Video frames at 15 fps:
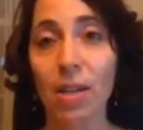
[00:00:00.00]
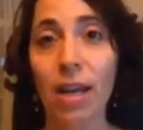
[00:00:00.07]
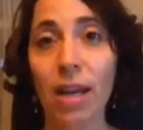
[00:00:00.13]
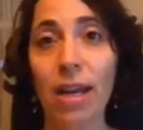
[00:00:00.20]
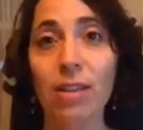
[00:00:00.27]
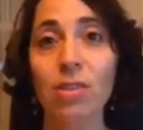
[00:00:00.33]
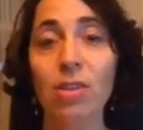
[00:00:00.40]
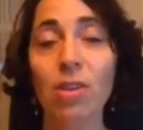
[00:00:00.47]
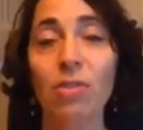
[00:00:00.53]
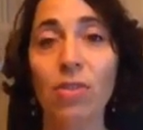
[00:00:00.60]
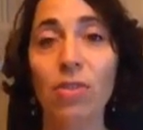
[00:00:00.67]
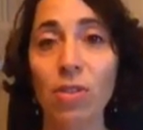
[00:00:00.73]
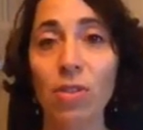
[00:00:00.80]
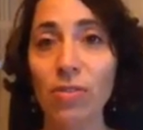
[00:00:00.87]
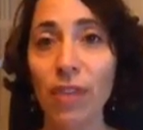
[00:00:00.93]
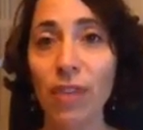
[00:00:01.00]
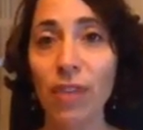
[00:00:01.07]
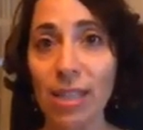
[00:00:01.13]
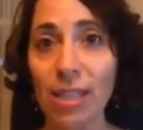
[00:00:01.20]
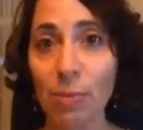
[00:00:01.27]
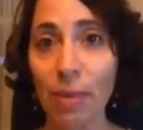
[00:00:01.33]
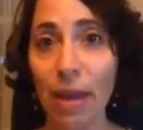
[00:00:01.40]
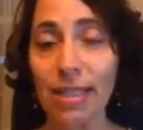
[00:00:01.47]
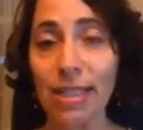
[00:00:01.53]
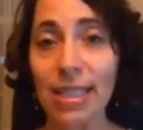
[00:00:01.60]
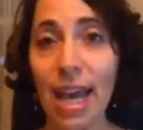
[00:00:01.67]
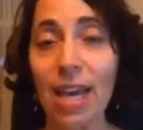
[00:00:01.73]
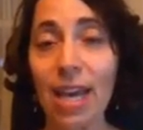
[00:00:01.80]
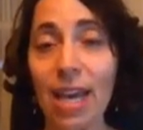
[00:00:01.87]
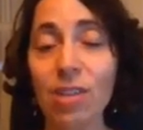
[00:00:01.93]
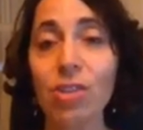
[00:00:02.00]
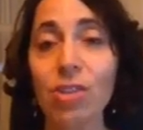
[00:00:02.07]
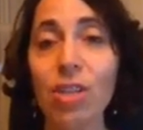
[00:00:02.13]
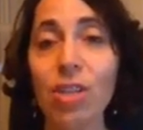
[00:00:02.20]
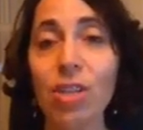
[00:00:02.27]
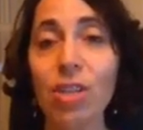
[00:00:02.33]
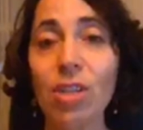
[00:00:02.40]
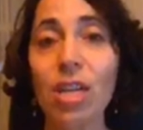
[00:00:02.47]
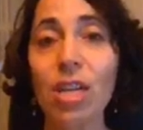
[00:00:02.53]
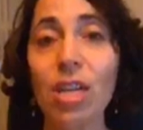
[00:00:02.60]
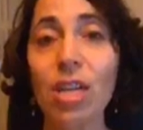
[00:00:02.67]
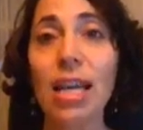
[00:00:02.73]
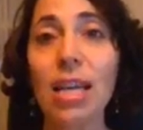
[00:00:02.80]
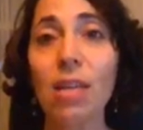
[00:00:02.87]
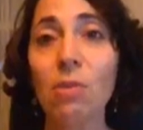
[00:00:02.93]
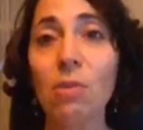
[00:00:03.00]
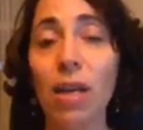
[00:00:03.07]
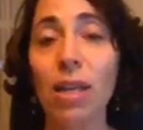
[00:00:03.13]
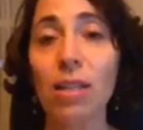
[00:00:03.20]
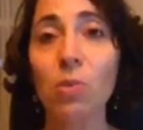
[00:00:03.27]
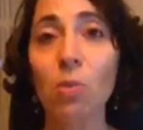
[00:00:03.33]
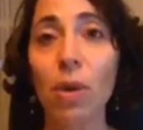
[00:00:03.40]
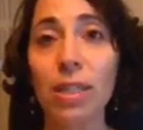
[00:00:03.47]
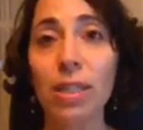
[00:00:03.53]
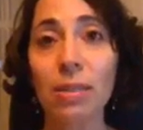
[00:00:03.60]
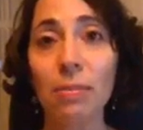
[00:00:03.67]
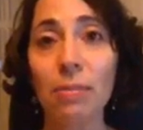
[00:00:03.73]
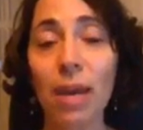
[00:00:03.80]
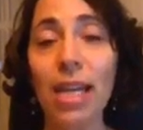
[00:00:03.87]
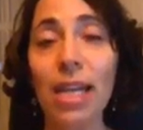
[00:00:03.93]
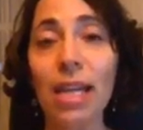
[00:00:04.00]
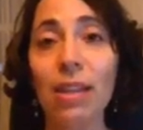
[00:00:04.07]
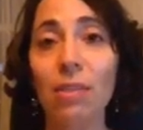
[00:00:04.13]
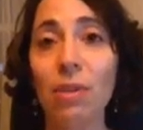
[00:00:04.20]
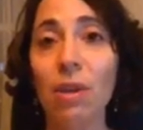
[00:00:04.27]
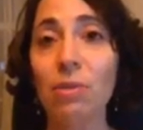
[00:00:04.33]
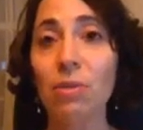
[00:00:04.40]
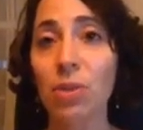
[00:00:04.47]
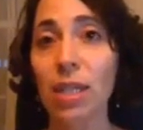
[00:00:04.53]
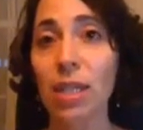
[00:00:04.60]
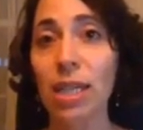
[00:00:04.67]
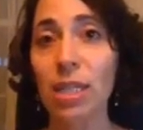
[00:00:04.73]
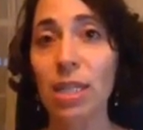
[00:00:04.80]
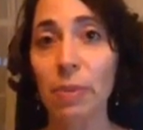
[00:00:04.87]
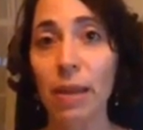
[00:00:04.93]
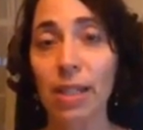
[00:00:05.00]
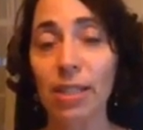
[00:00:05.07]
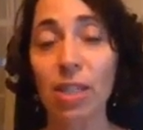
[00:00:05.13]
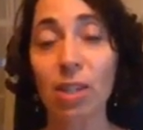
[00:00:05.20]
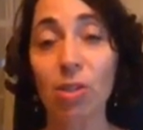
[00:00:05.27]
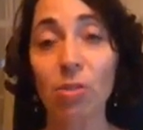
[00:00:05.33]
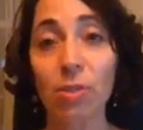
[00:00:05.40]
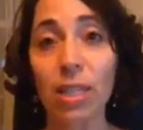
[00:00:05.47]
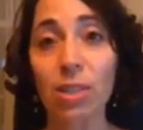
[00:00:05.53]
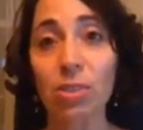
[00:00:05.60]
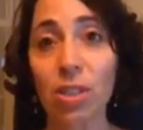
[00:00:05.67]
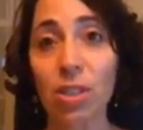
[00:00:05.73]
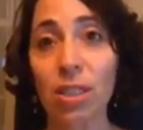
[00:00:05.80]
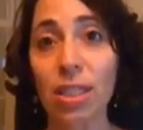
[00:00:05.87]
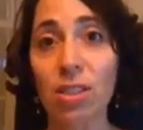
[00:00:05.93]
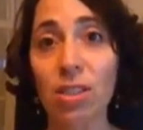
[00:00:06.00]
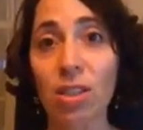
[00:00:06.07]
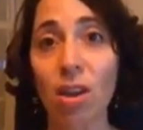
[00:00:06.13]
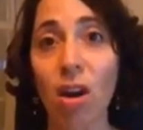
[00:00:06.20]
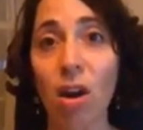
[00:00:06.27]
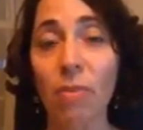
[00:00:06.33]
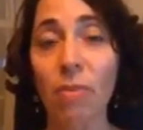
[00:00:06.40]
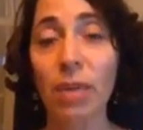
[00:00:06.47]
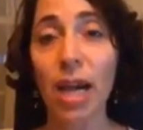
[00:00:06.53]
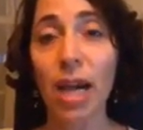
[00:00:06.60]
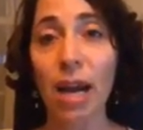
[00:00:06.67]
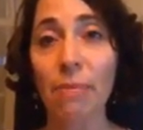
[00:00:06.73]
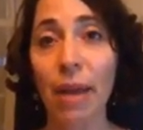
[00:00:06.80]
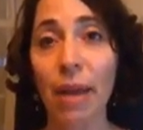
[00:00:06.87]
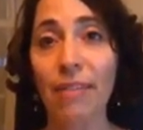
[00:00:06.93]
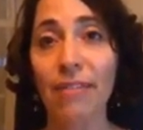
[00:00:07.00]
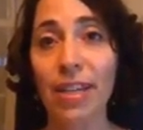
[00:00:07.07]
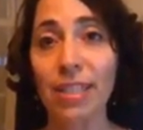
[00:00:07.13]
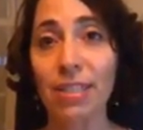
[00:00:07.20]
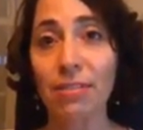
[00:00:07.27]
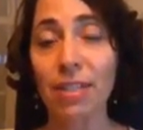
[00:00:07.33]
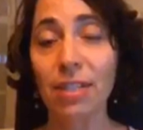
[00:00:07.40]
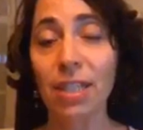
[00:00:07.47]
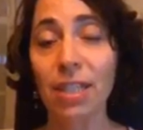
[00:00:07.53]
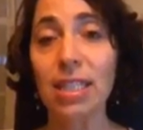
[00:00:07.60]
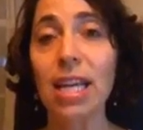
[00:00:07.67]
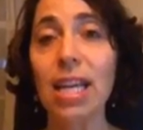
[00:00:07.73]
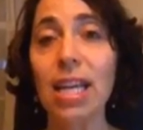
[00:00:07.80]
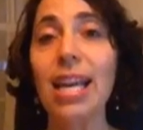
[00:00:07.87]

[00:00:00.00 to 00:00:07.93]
Okay, so first, fastest path to cash. Second was one-to-many, and 3 was really expanding your reach. These can all be high payoff activities.